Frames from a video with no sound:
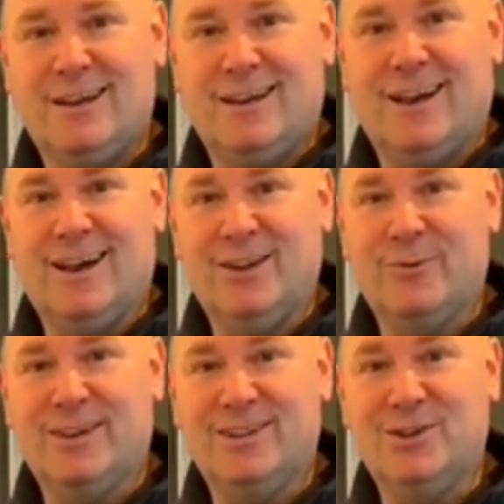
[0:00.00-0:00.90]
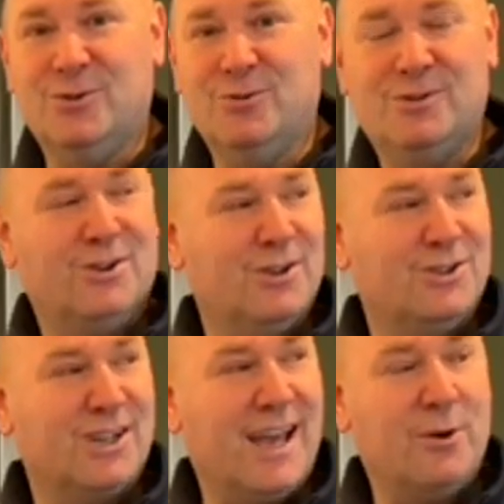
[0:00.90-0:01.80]
that we can do that is
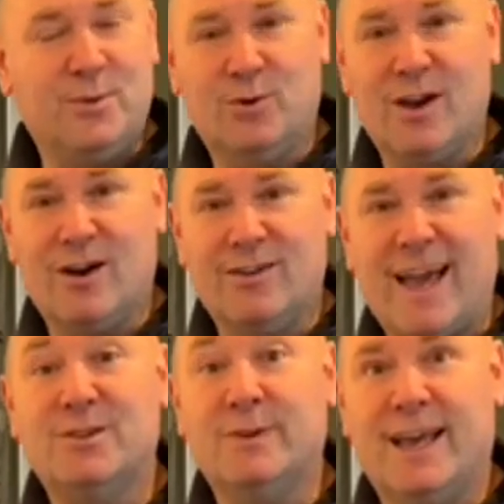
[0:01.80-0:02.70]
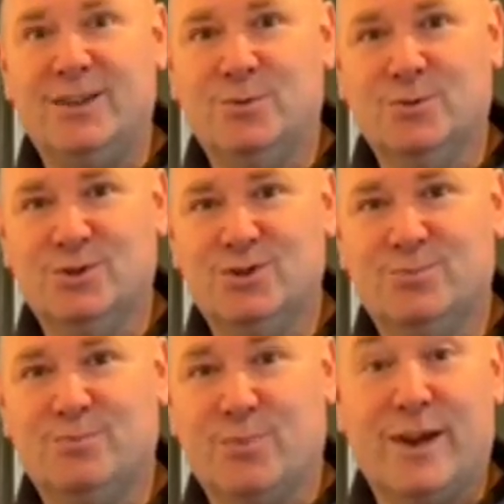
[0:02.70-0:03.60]
going to help your garden as we head towards
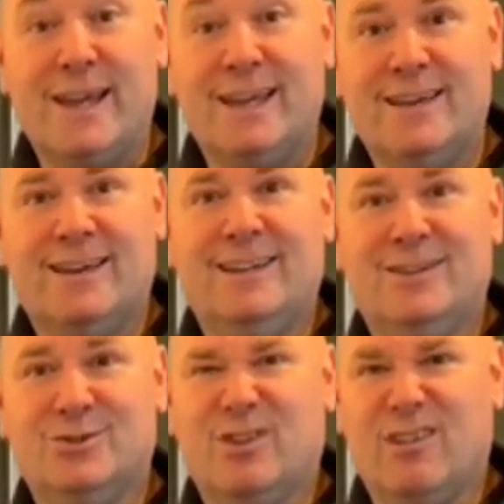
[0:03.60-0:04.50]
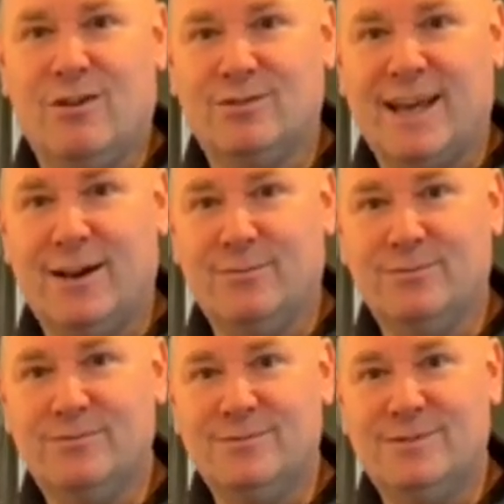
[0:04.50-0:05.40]
spring in this sort of
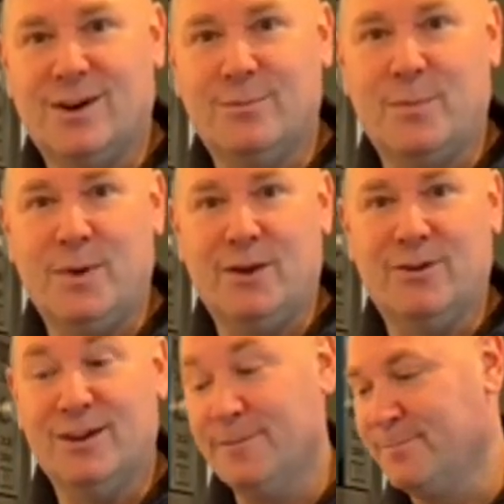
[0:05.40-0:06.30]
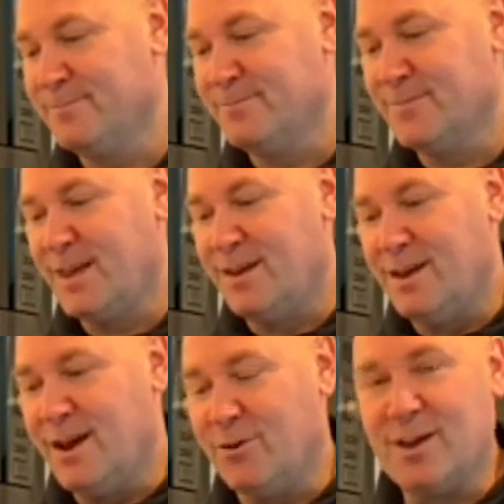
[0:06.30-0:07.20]
lockdown type of period.
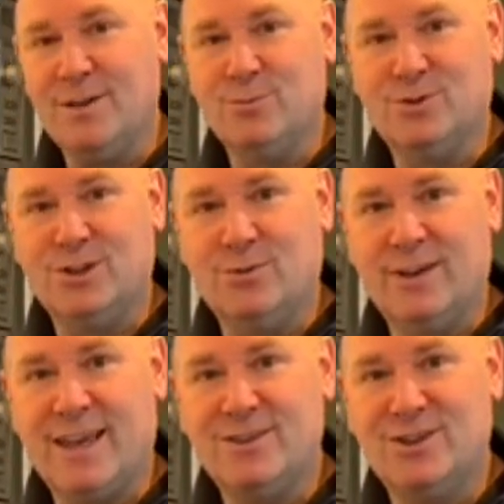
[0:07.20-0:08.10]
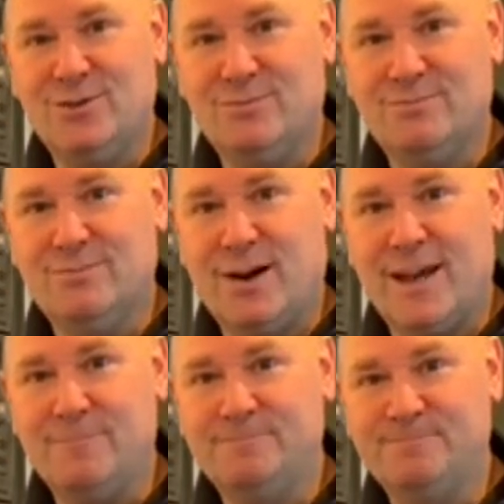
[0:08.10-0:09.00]
Okay, we'll see you all again soon. Bye now.